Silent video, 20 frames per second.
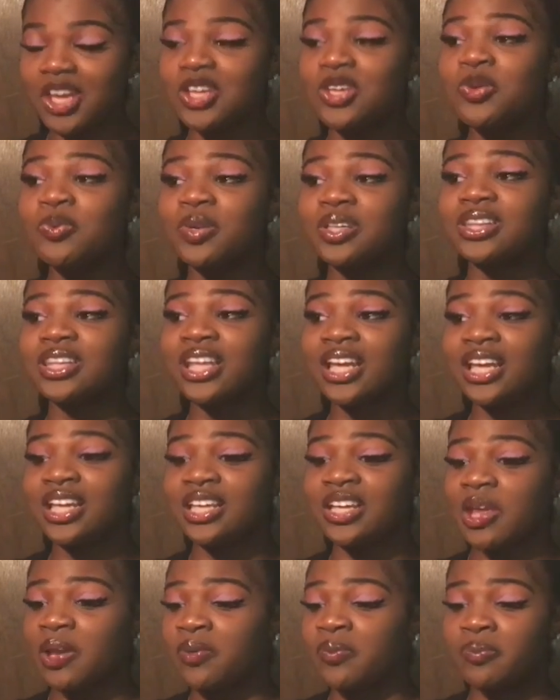you would
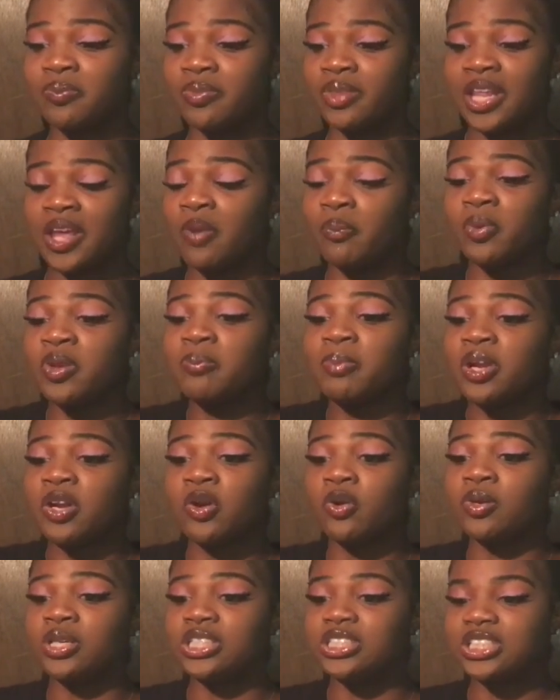think that that we've been
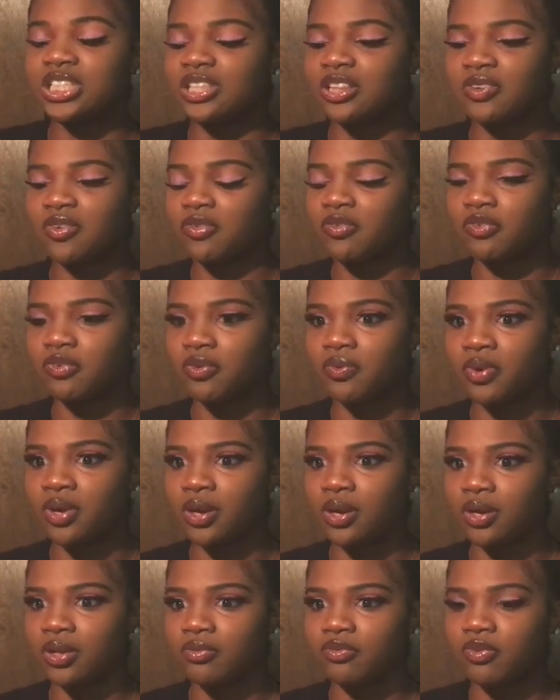knowing each other
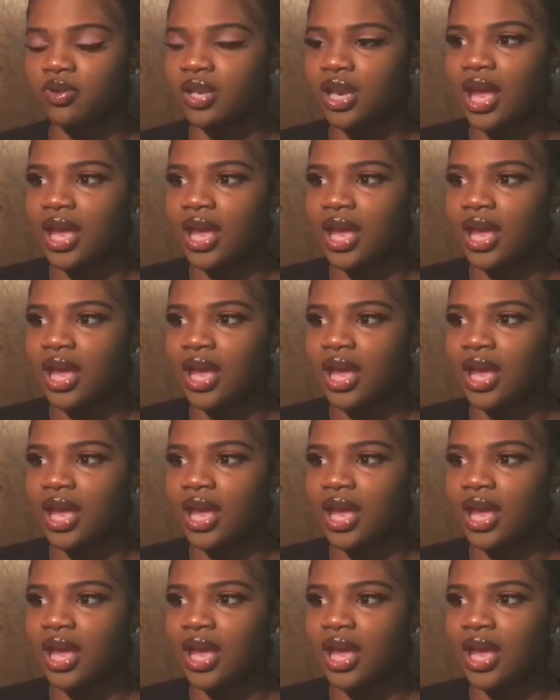for for